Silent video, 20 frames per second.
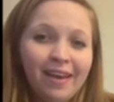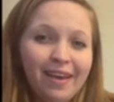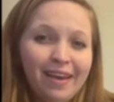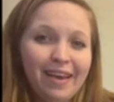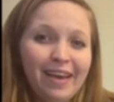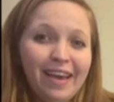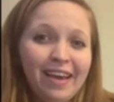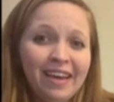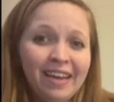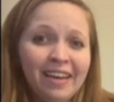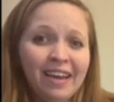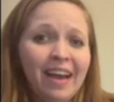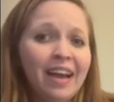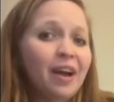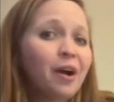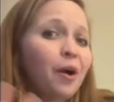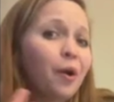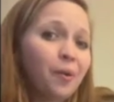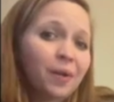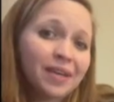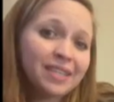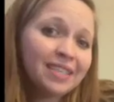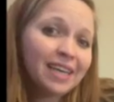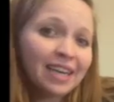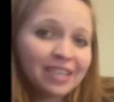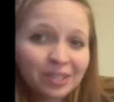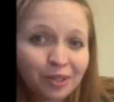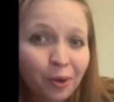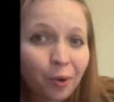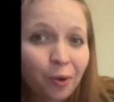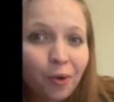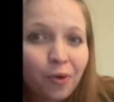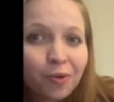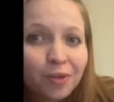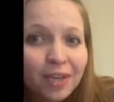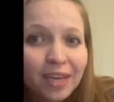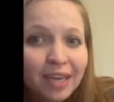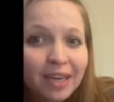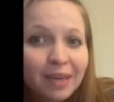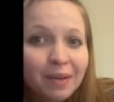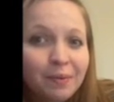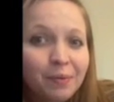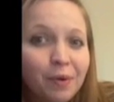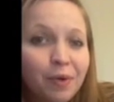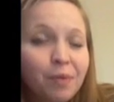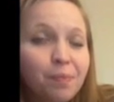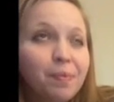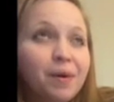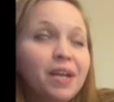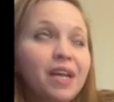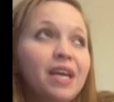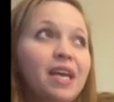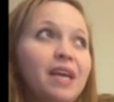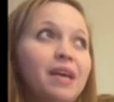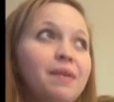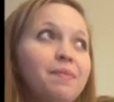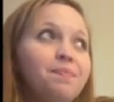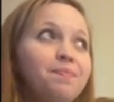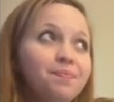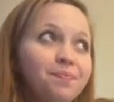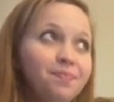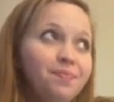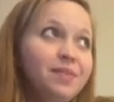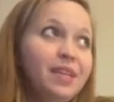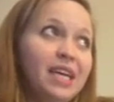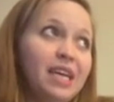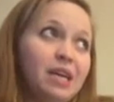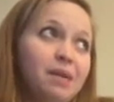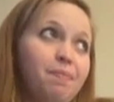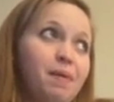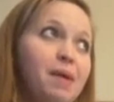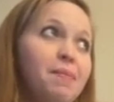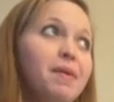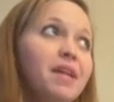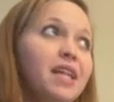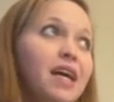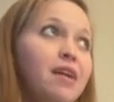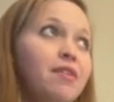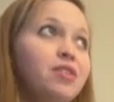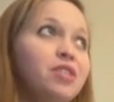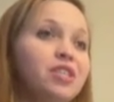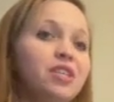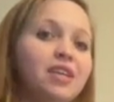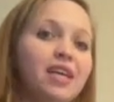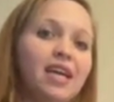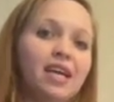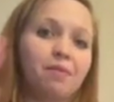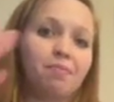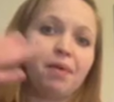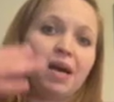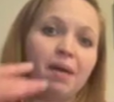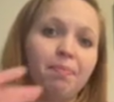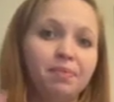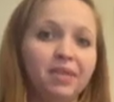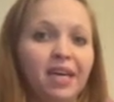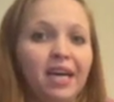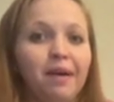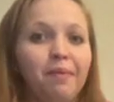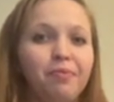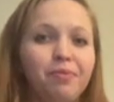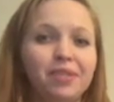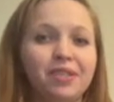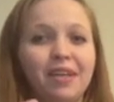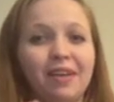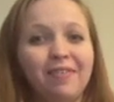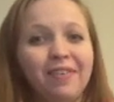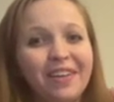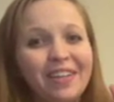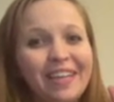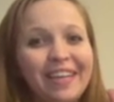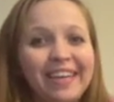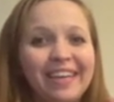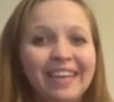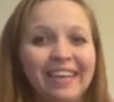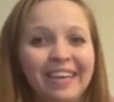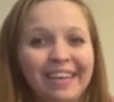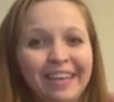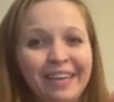and I always had to hold him or put him in our baby lounger kind of propped up, which I felt like